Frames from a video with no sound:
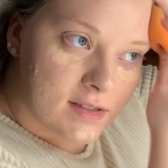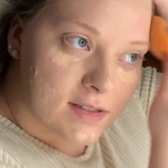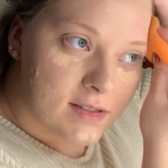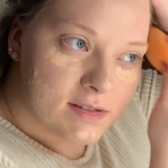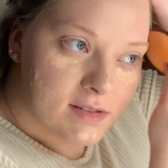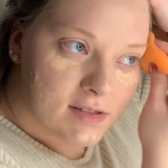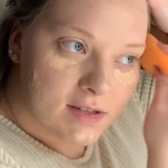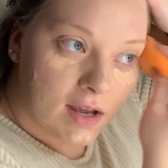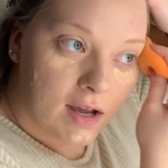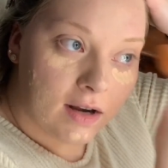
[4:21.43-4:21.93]

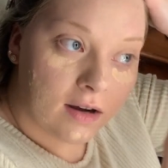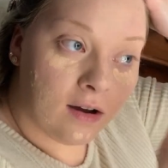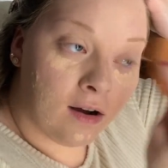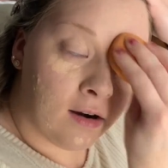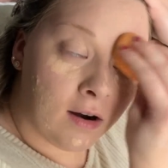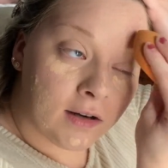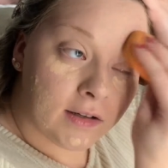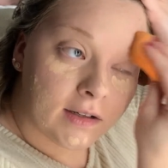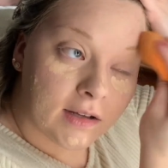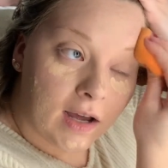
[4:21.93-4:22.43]
it's kind of
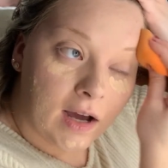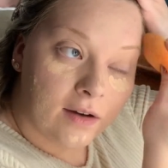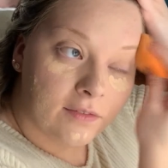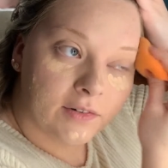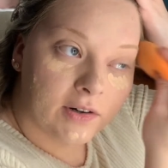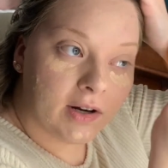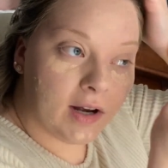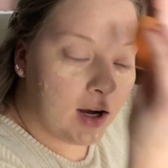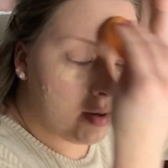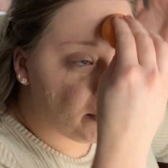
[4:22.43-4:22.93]
hard to
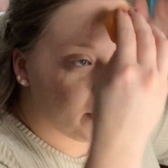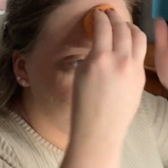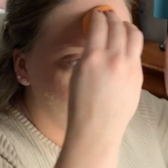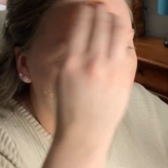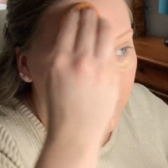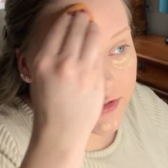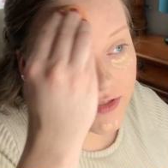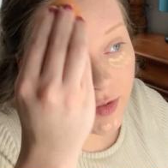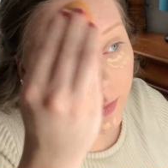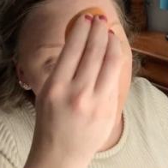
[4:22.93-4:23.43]
cover up, and
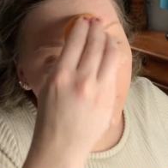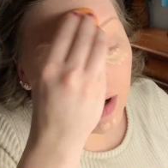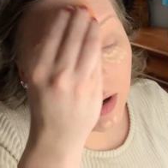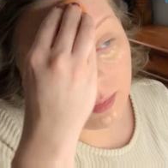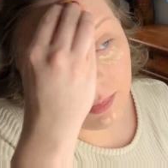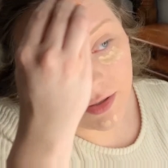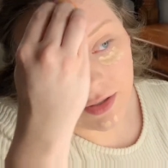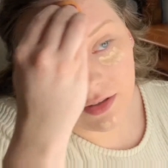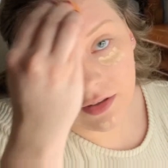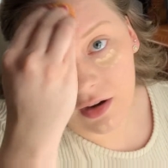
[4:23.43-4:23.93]
also
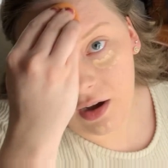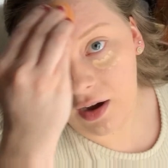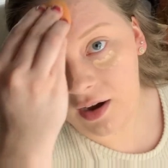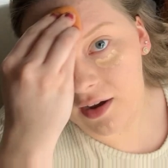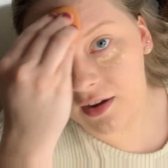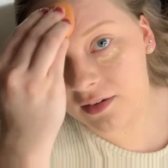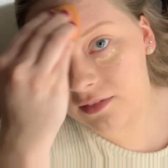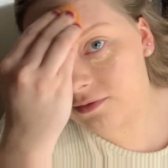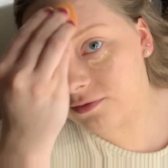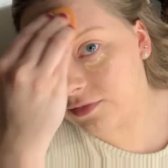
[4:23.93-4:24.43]
probably not